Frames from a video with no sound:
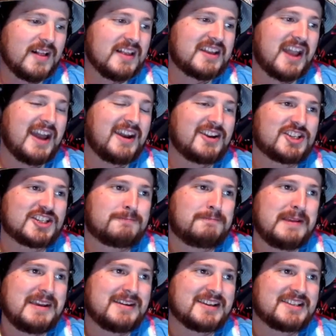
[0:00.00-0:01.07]
kind of just
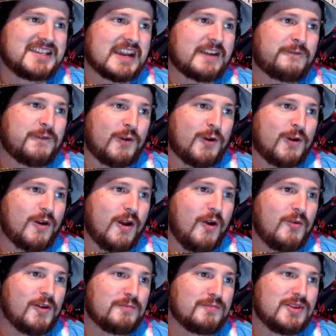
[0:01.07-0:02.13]
being a dick for her
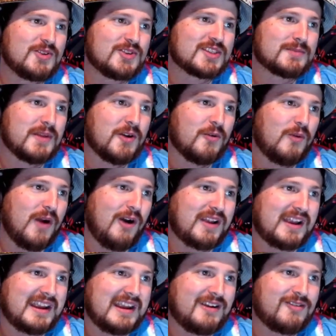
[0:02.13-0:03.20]
own amusement, while
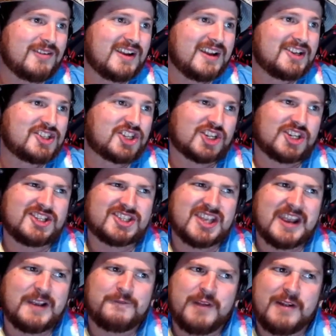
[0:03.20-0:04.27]
here it, she's,
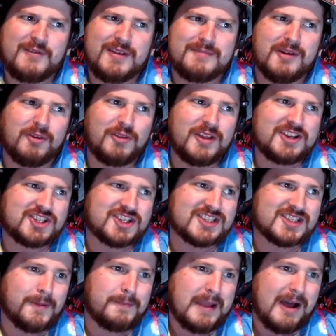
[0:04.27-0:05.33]
like, very malicious
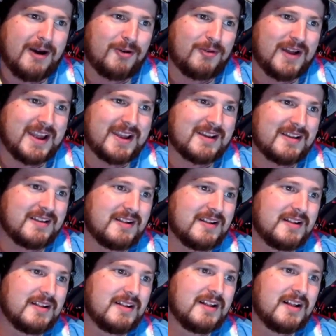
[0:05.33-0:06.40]
about, like,
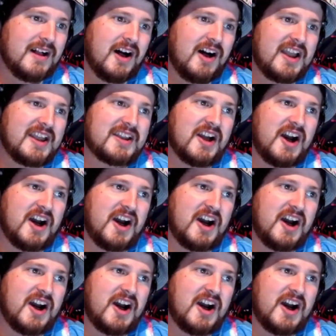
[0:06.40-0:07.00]
like